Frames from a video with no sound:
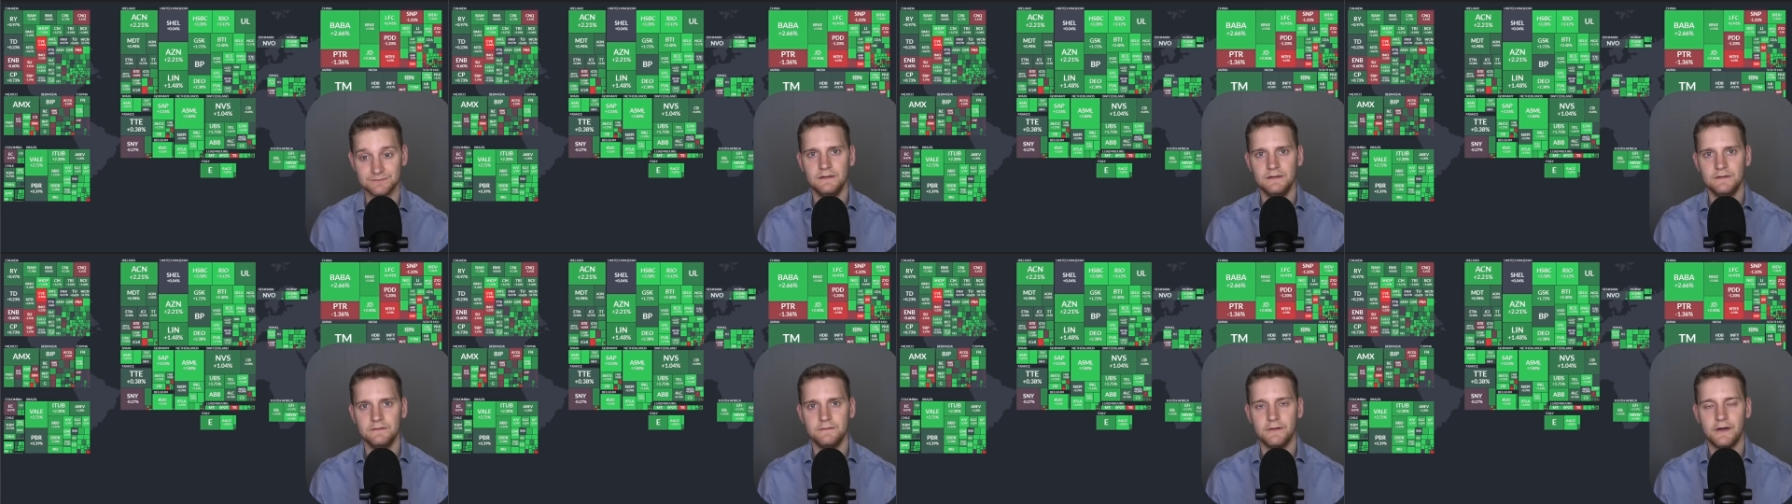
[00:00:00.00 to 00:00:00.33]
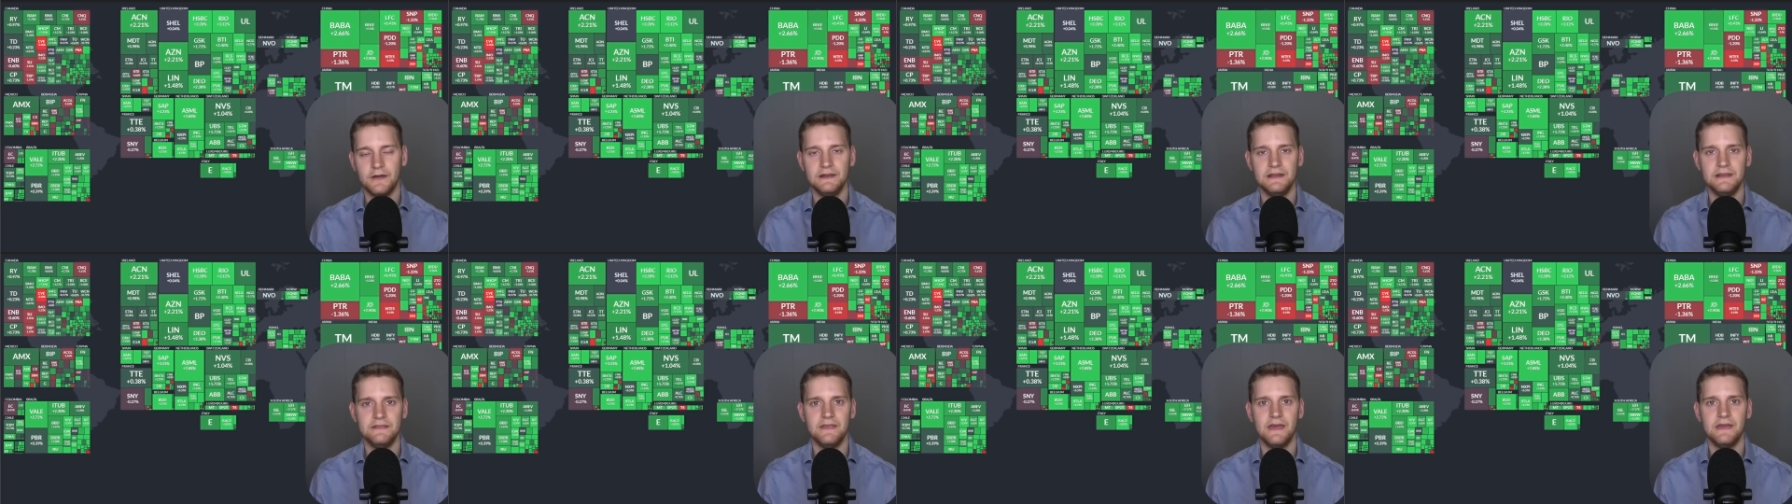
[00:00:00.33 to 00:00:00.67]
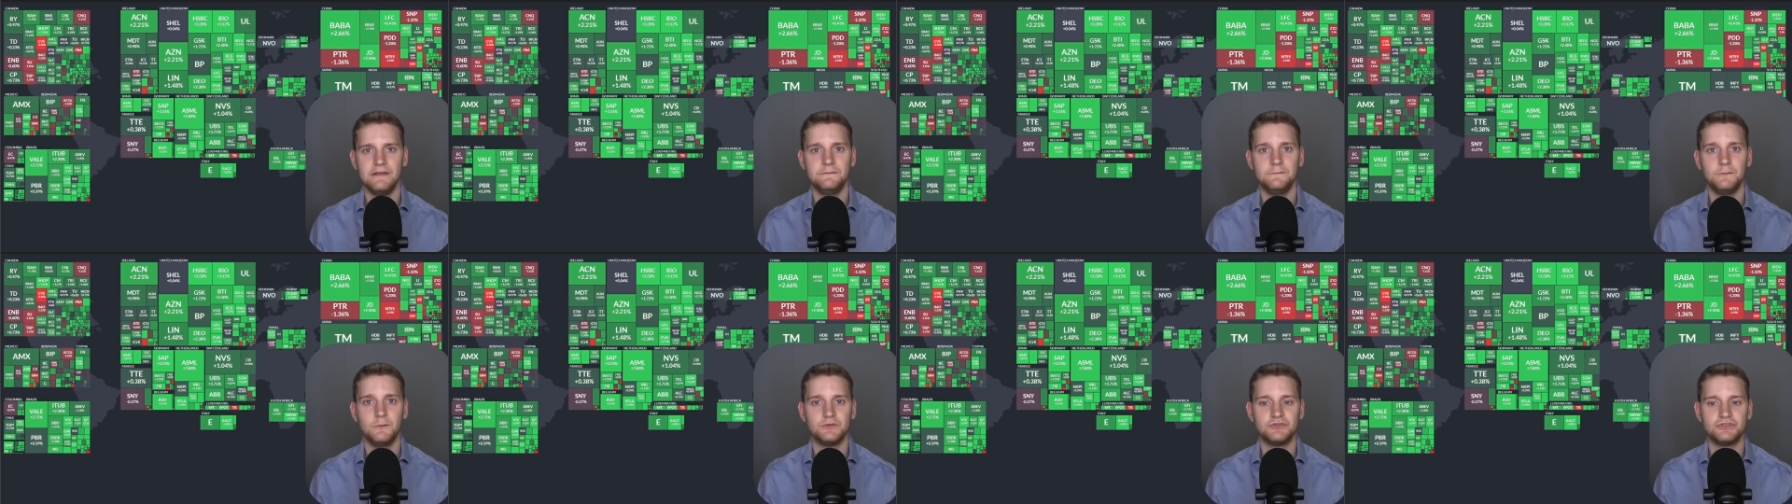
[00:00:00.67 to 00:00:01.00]
Finally
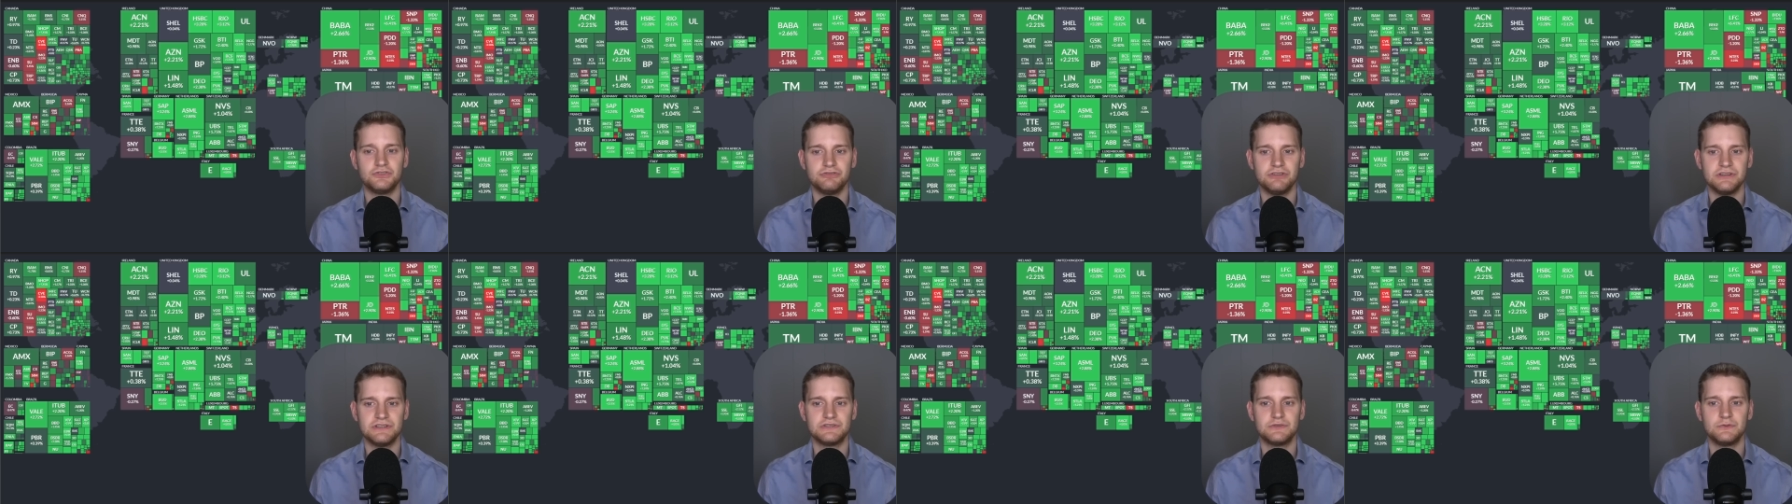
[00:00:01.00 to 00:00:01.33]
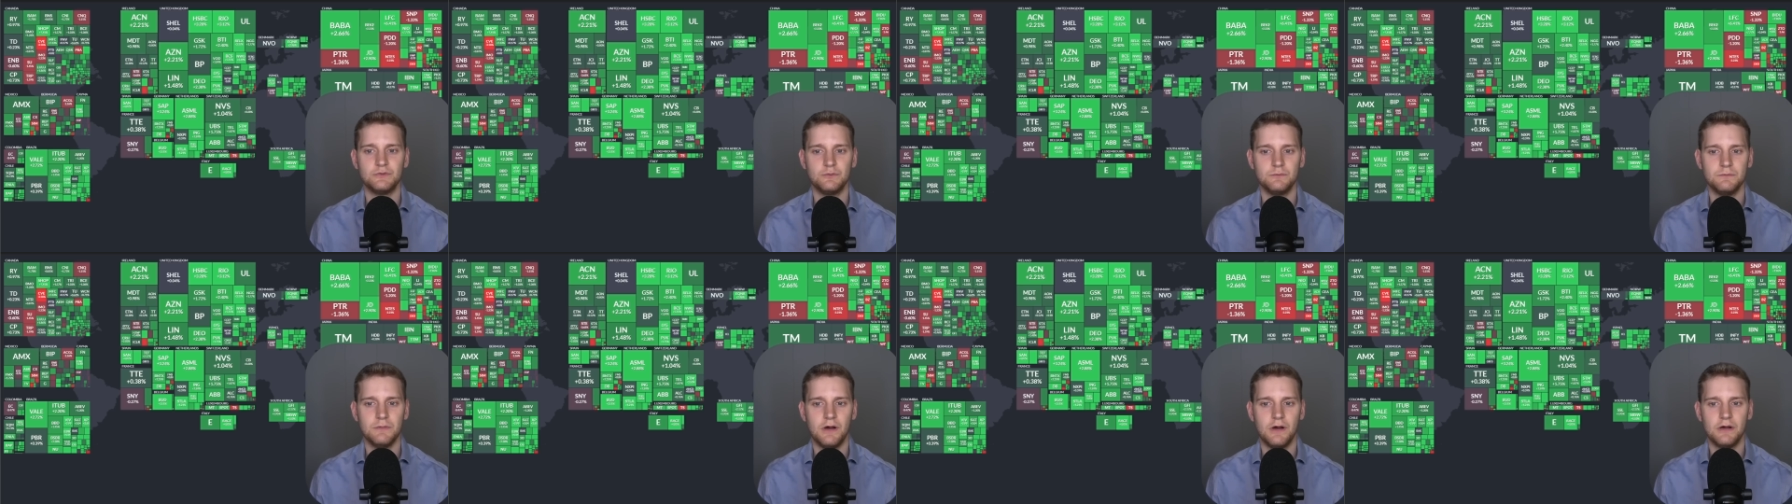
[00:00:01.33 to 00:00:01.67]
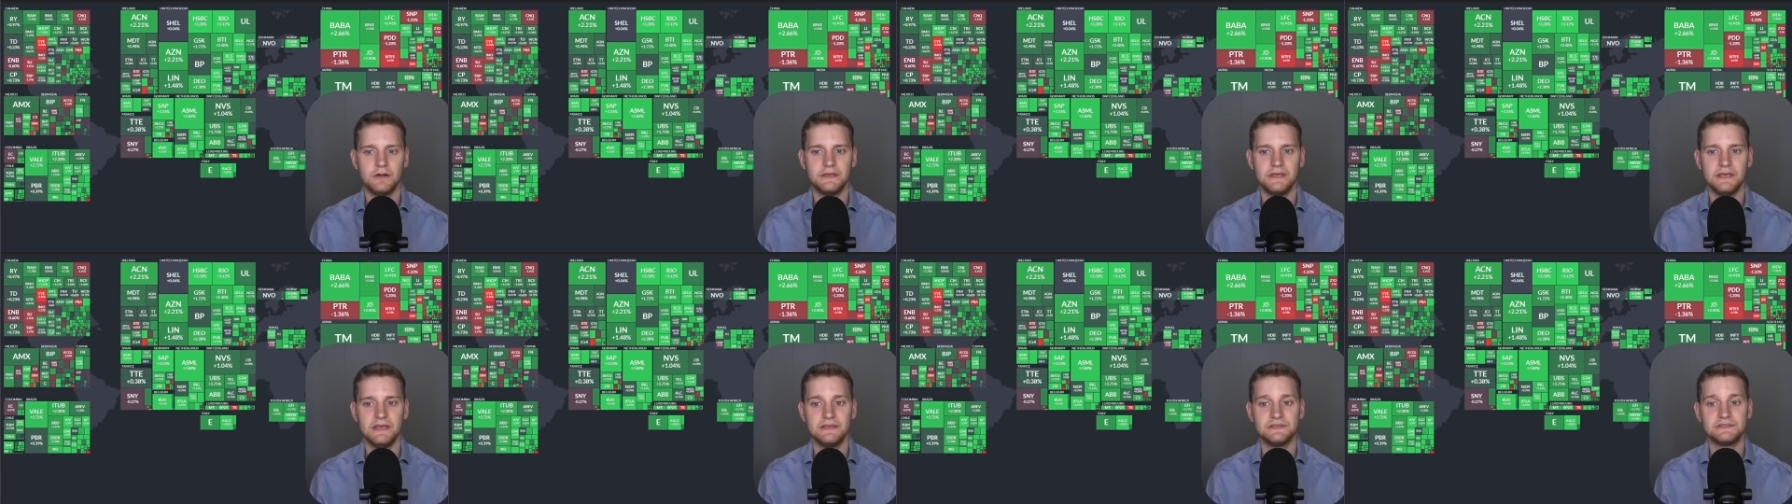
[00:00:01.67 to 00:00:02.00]
then, for traditional
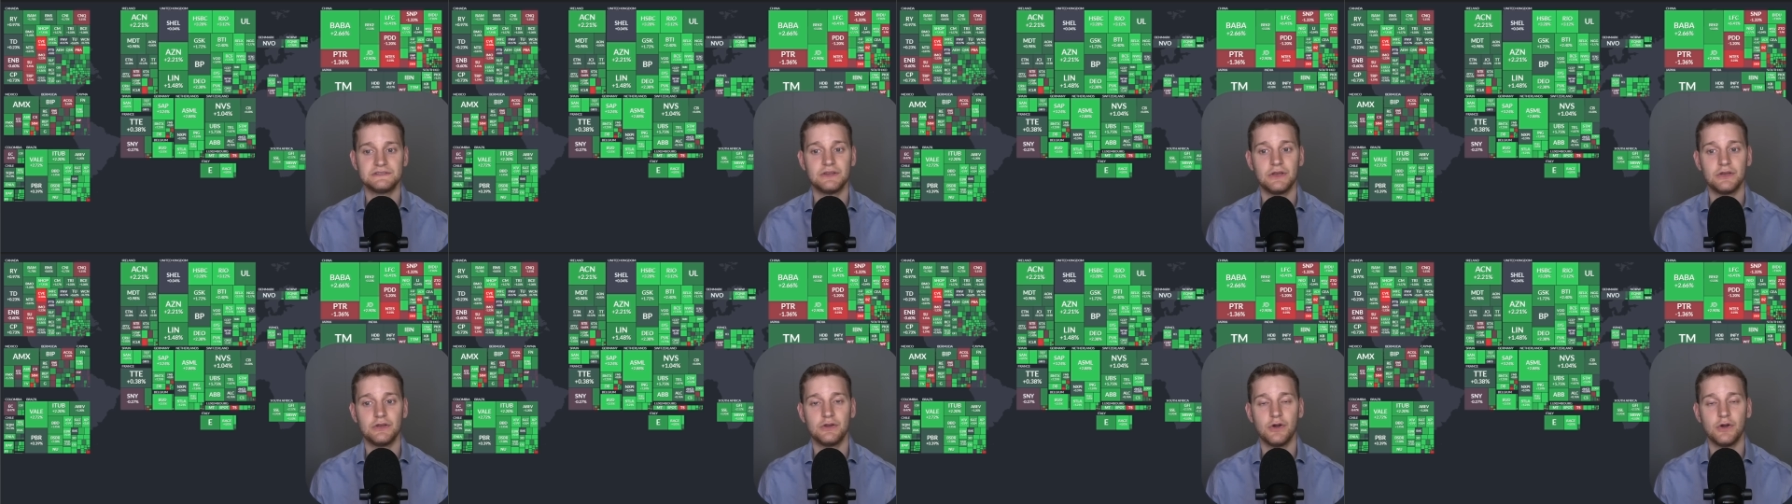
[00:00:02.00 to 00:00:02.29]
markets,